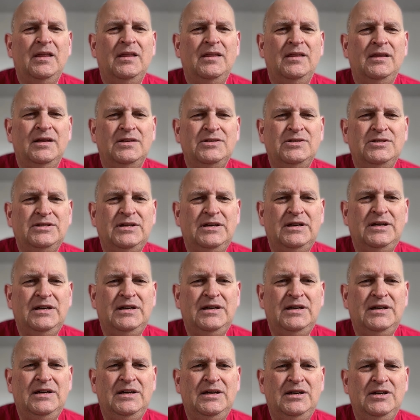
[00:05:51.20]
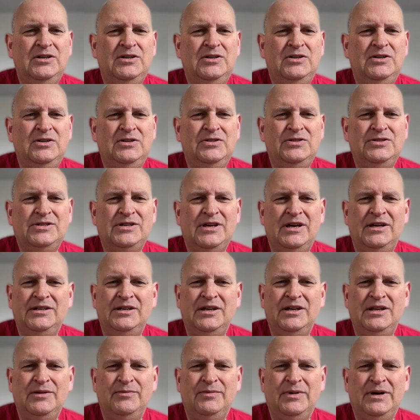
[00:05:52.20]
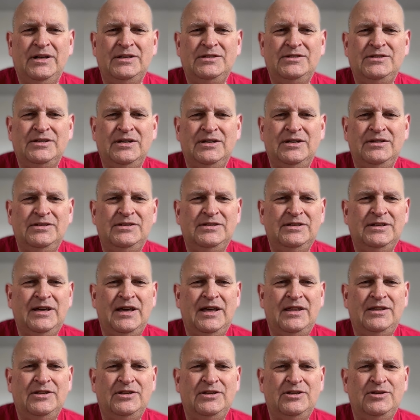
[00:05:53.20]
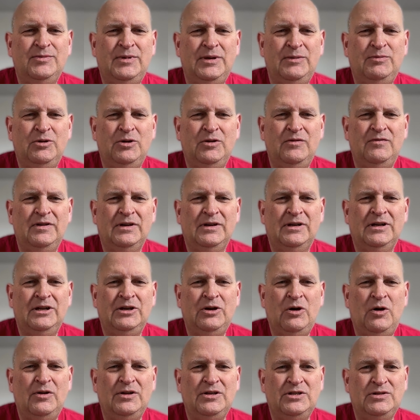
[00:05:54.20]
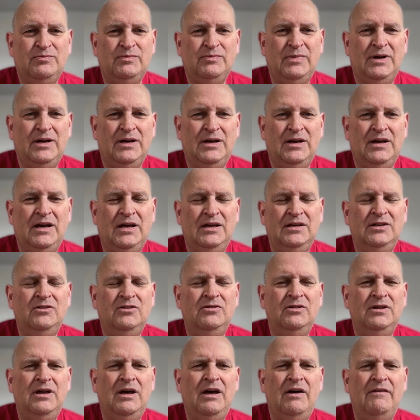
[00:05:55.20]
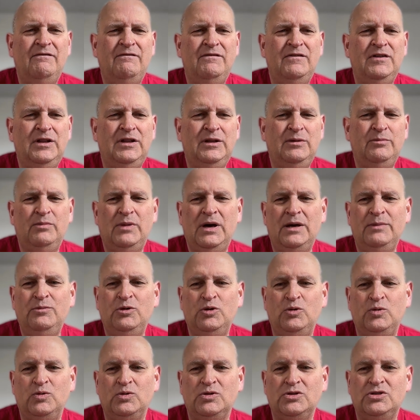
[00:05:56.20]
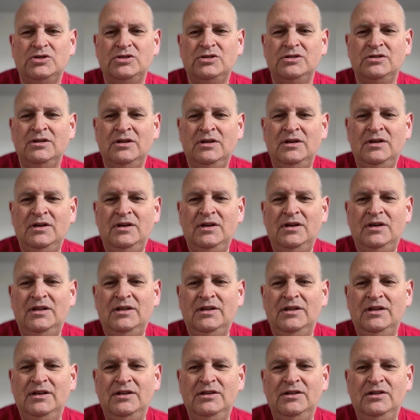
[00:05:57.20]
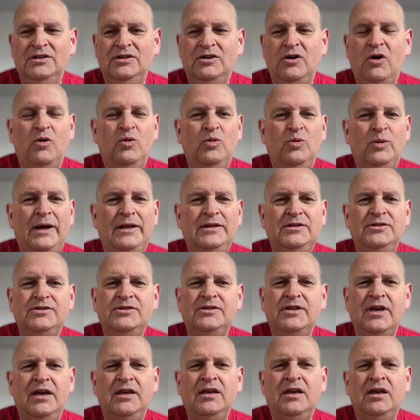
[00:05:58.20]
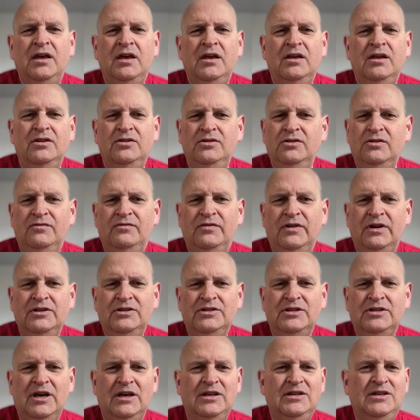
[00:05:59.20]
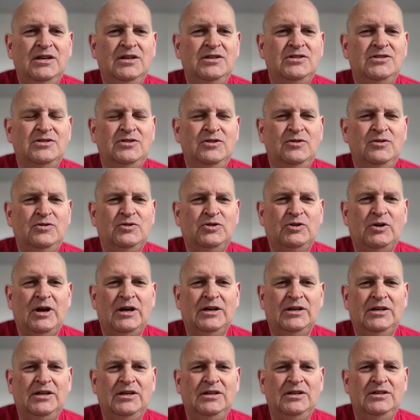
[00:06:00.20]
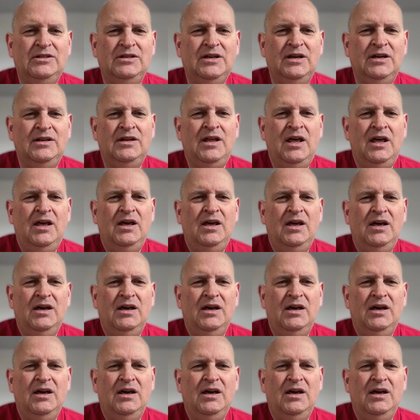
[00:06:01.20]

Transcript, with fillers: That's a good sign and a bad sign together, to be perfectly honest, but I'm going to fill my boots. There you go. Wednesday, new front tires, new tracking done.